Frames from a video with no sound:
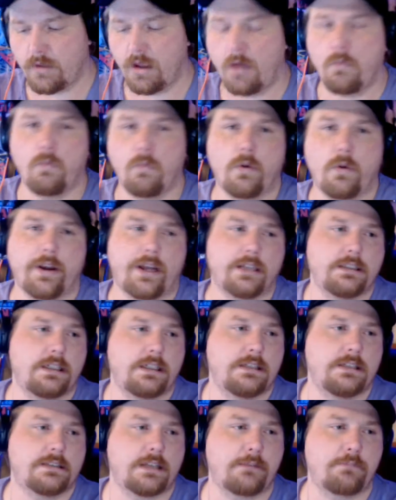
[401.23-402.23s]
What I did
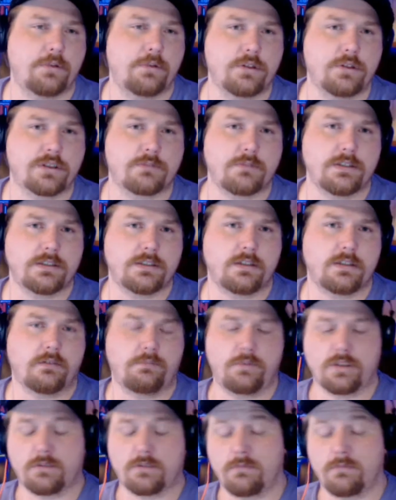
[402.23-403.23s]
is I pushed myself
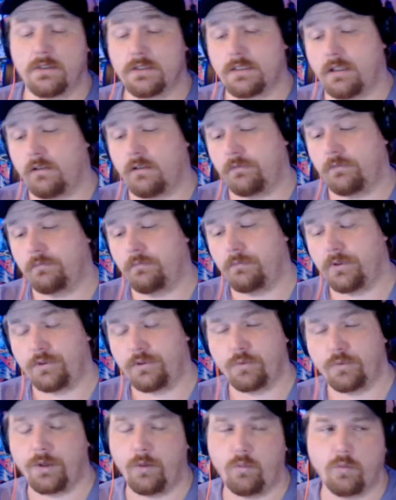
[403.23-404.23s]

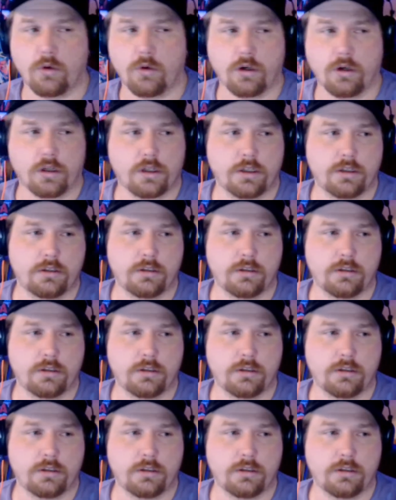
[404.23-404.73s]
between work